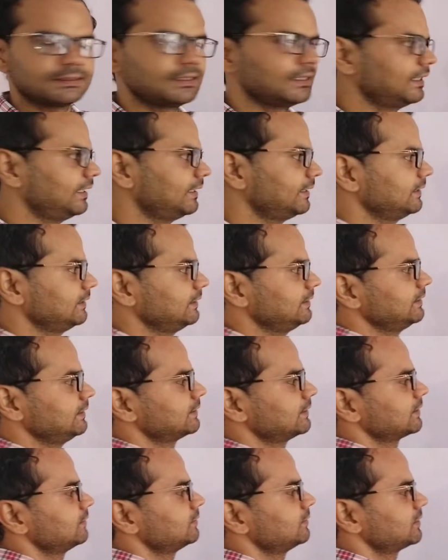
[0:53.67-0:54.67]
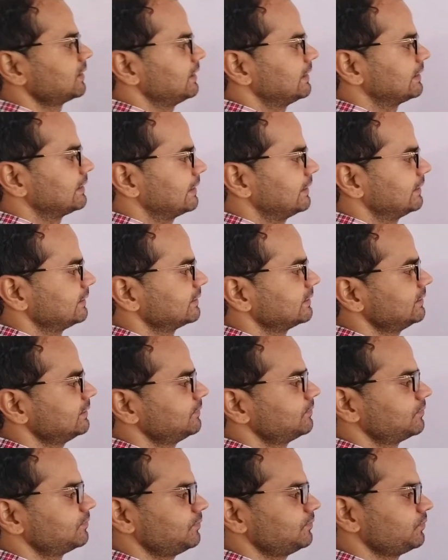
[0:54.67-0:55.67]
and each subshells has
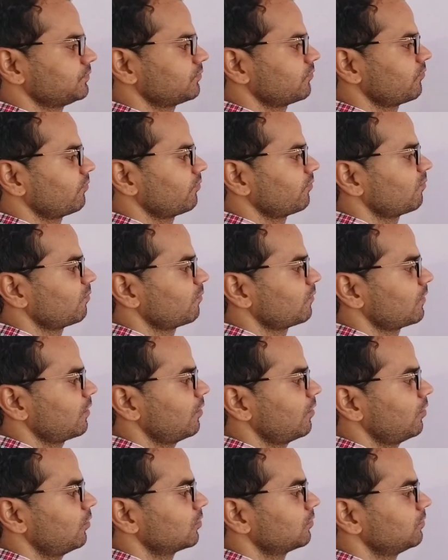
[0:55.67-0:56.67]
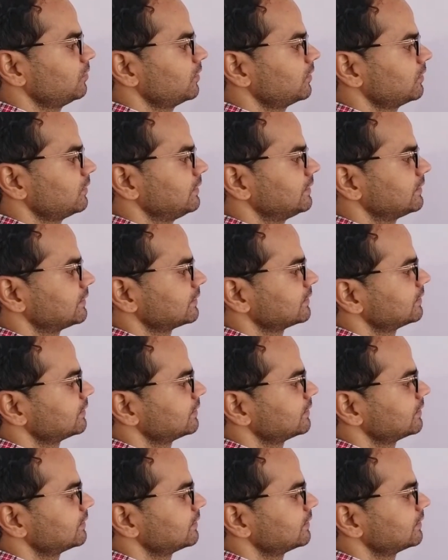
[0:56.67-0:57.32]
orbitals.